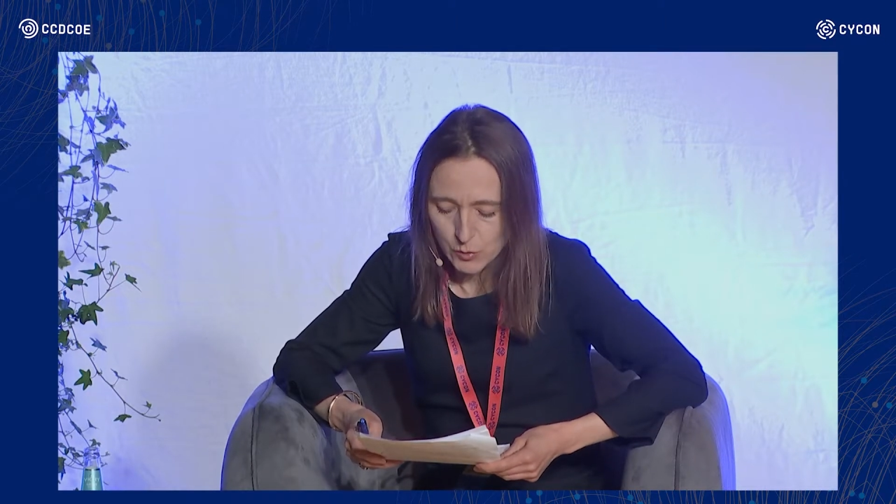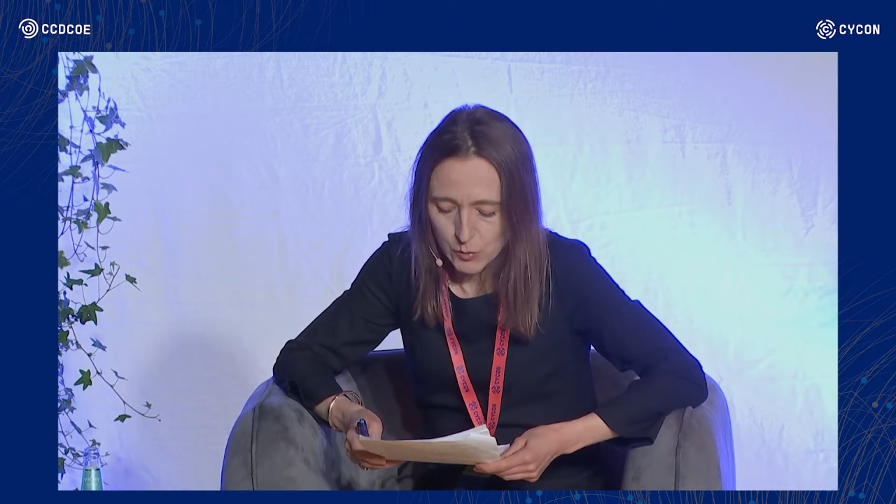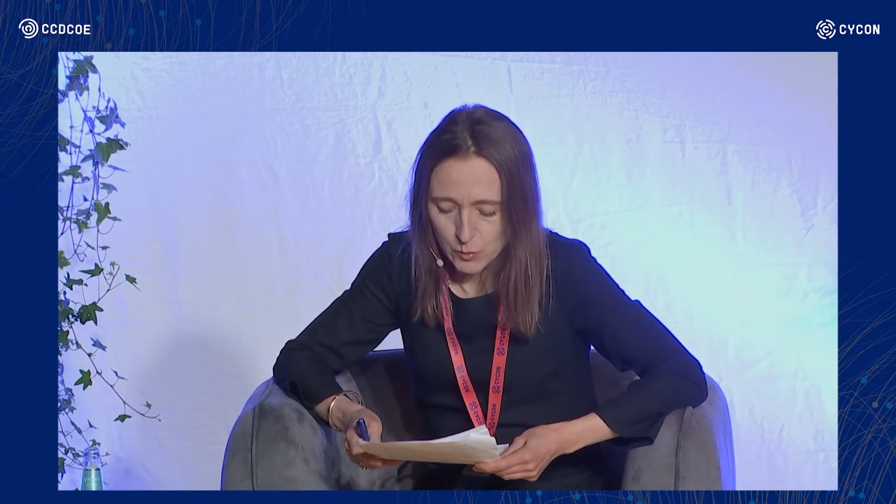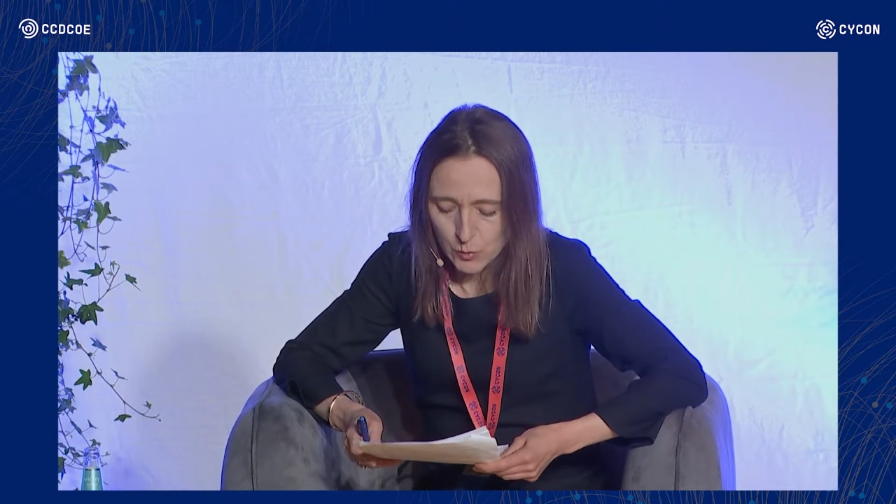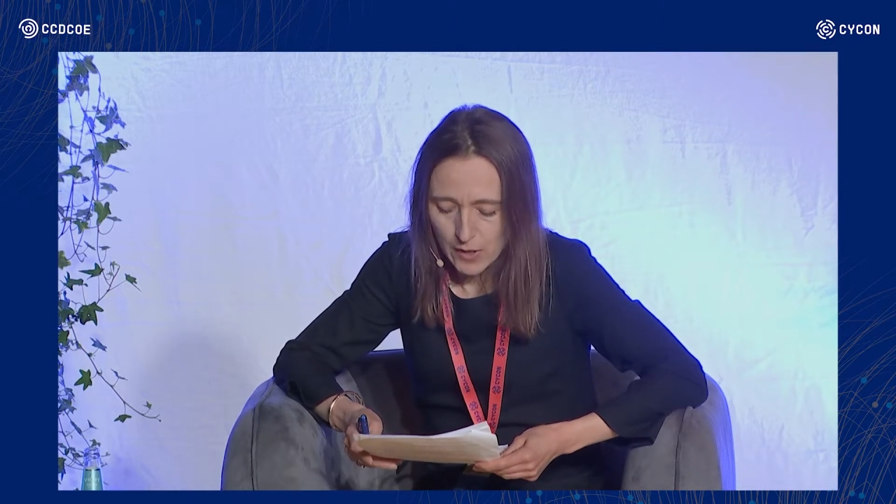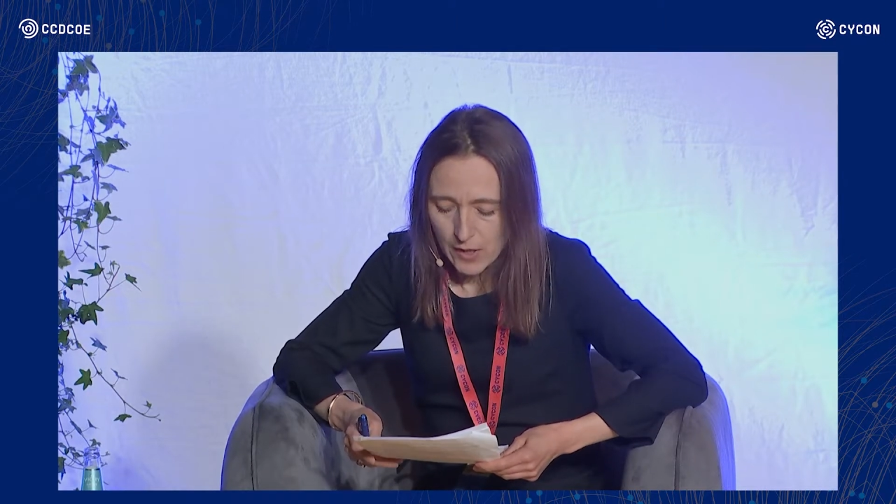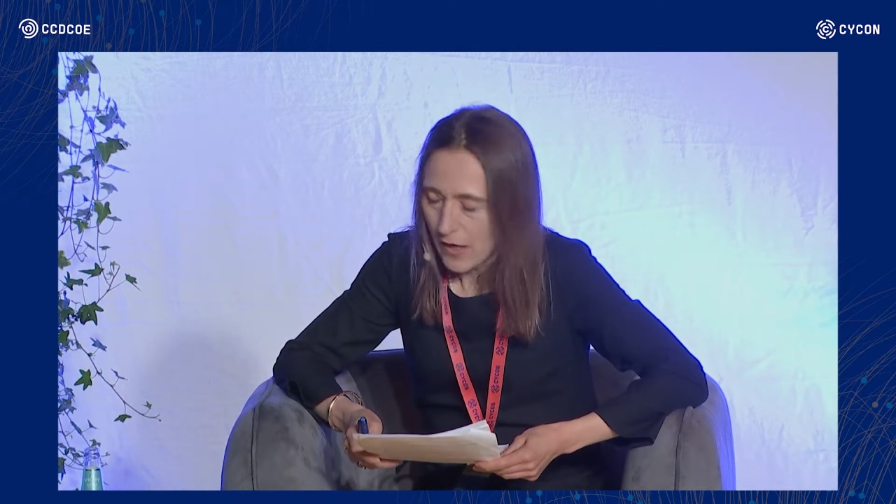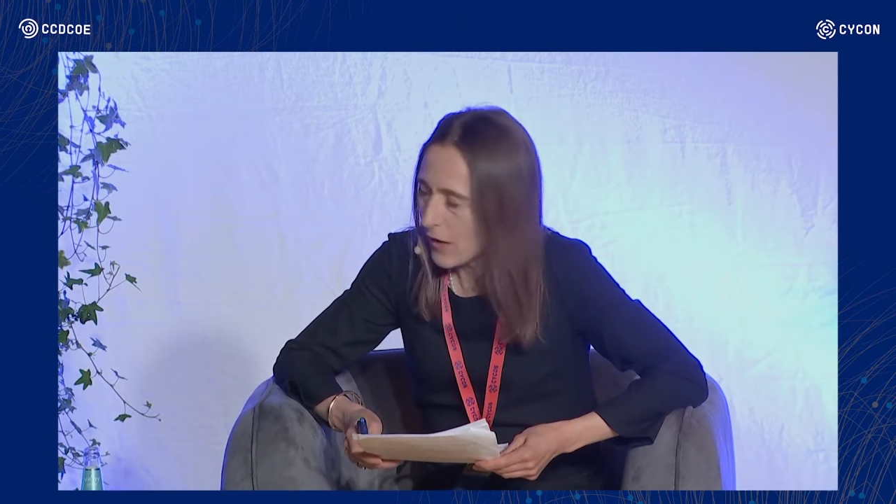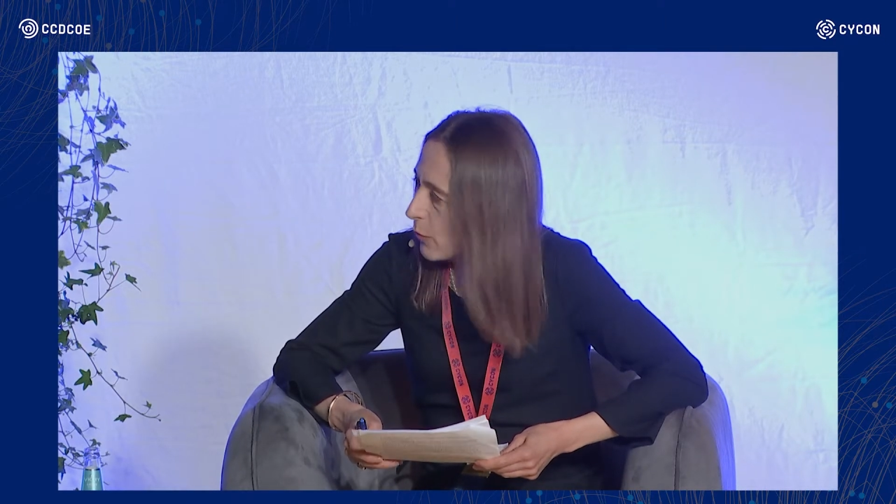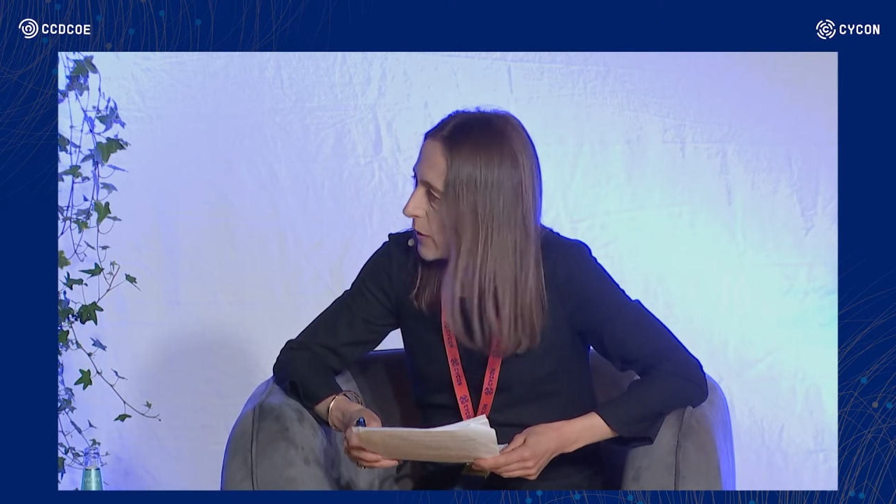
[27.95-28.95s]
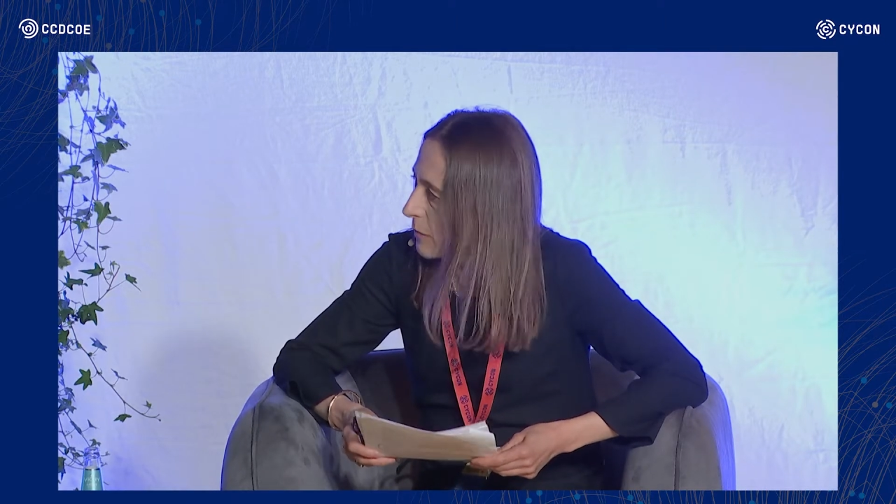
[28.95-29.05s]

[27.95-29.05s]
to have with